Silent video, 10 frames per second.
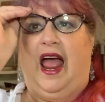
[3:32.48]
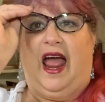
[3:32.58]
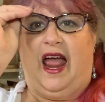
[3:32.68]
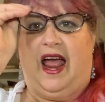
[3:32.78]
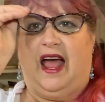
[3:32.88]

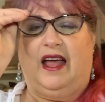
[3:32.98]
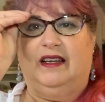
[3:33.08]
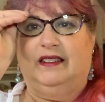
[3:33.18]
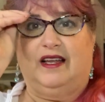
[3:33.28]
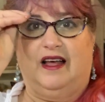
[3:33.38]

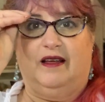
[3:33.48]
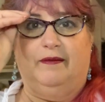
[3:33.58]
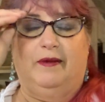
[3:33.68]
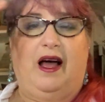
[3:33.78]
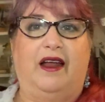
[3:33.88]
and
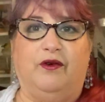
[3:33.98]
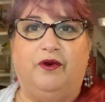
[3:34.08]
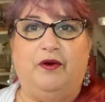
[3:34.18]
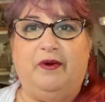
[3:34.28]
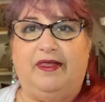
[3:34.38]
I don't
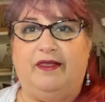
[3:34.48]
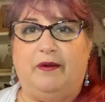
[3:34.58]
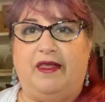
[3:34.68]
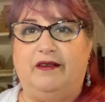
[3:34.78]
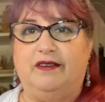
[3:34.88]
know what the
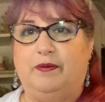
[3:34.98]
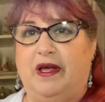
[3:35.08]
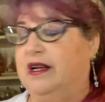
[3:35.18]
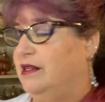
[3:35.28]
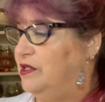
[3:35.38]
weather is
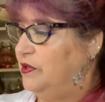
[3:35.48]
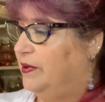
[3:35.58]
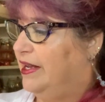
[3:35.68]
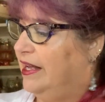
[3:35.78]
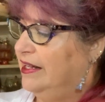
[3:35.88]
planning on
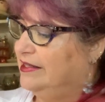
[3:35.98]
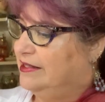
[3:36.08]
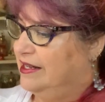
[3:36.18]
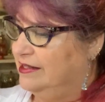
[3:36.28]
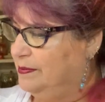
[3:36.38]
doing.
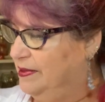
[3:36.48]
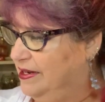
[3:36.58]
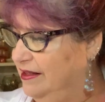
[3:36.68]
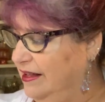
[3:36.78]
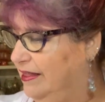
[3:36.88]
It's been
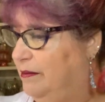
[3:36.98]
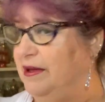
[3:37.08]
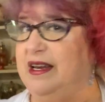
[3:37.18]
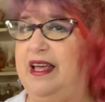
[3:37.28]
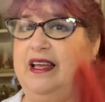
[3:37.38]
in like the
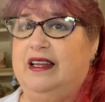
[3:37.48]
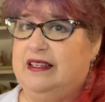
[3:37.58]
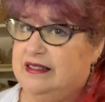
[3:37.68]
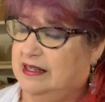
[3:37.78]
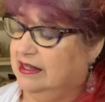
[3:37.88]
mid
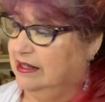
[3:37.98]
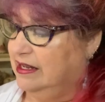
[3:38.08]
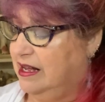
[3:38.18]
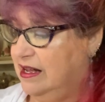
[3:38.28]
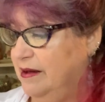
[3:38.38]
80s,
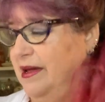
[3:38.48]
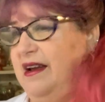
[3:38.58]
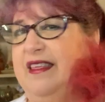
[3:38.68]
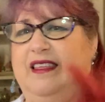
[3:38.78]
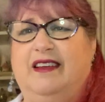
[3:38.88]

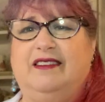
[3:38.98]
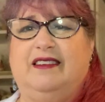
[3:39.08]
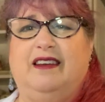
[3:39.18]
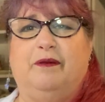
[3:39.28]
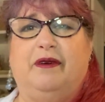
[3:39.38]
and I think it's
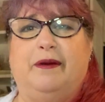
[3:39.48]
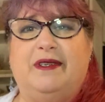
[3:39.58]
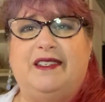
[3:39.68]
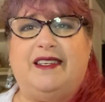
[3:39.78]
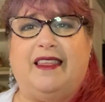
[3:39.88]
gonna pretty
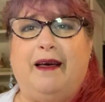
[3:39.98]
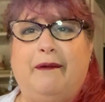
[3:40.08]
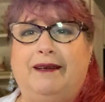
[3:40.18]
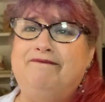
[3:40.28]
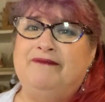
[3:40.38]
much stay that
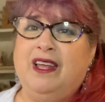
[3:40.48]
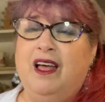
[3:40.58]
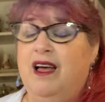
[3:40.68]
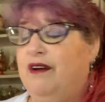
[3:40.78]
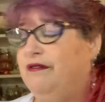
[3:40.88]
way
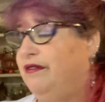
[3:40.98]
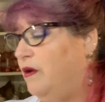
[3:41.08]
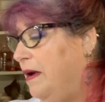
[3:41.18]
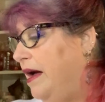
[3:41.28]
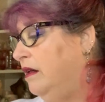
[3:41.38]
for a
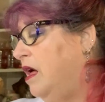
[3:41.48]
while.